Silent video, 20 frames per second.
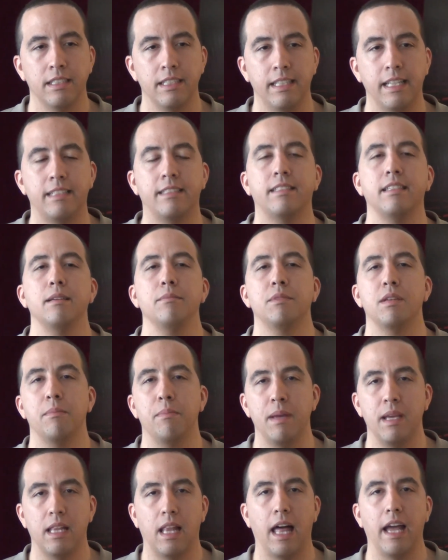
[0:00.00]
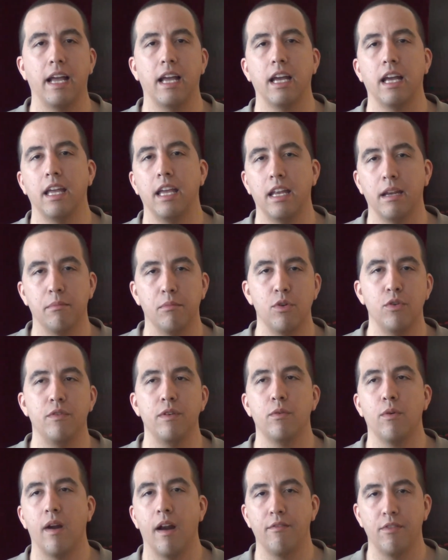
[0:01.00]
it seemed to be like in a movie
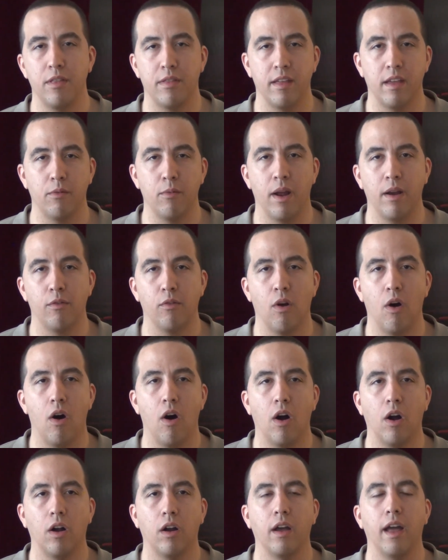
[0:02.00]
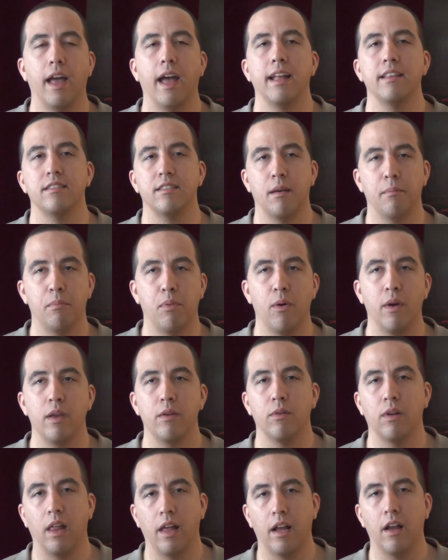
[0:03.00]
where everything went wrong. At some point you
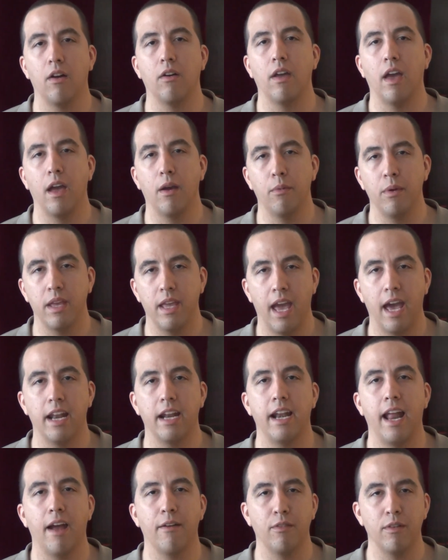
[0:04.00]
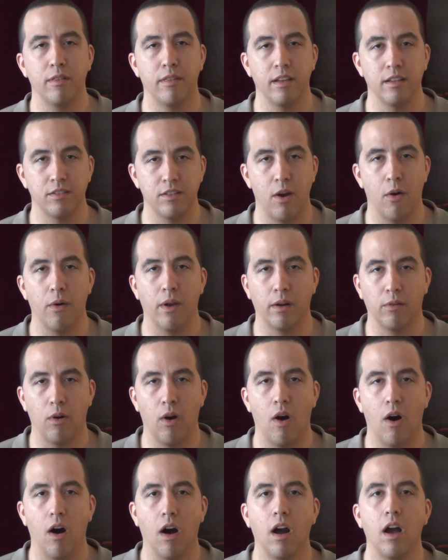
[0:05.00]
were like, okay, we get it, everything's going
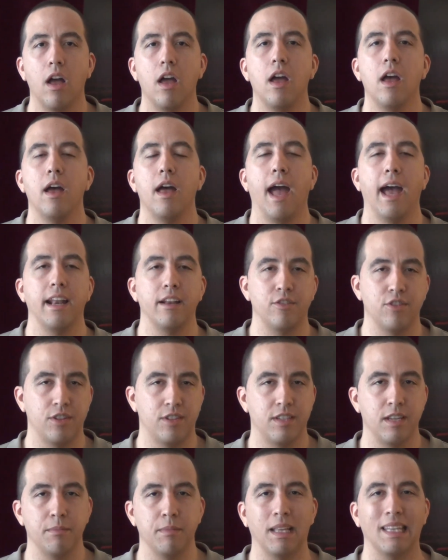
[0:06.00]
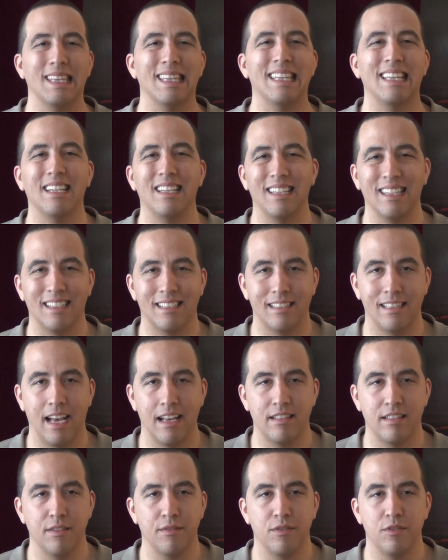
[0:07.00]
wrong. And it just seemed a little
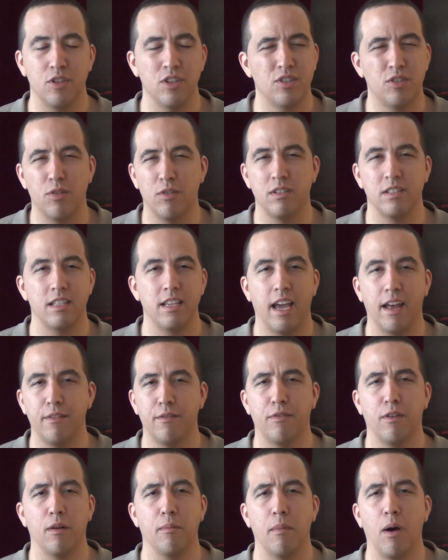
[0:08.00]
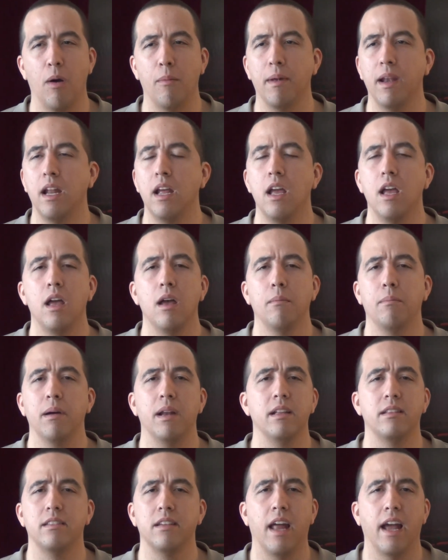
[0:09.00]
excessive just towards the end for a moment. But
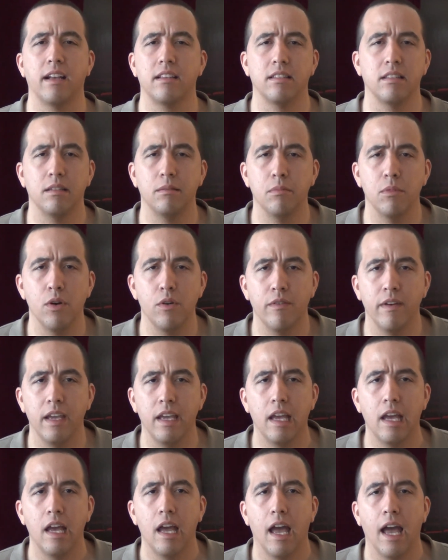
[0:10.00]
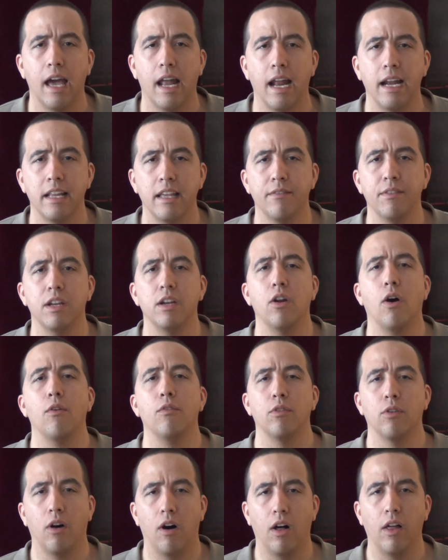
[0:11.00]
it's an excellent movie, and I'd give it an
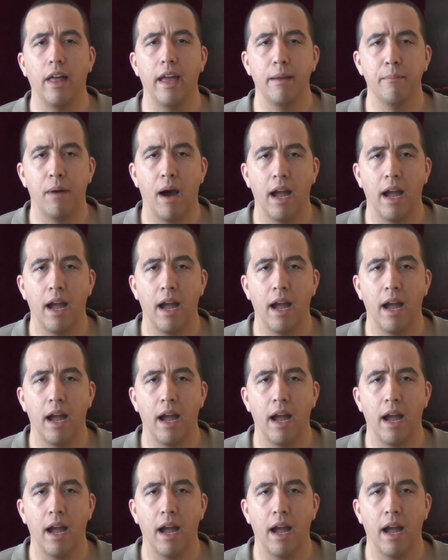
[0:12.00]
overall A-,